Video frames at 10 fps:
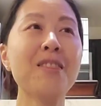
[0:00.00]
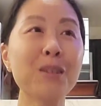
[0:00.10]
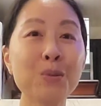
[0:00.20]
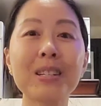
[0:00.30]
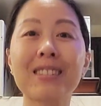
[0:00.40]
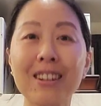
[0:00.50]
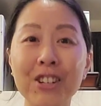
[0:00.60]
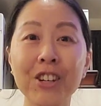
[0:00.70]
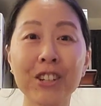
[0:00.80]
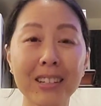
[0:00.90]
This was
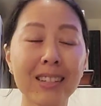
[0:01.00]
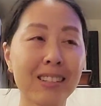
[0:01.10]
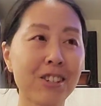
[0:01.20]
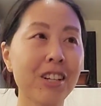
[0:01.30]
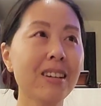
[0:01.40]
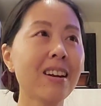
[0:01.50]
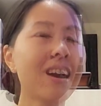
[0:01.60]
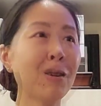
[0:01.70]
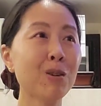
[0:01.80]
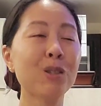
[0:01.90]
such a good decision.
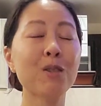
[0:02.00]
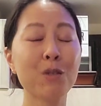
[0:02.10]
Most of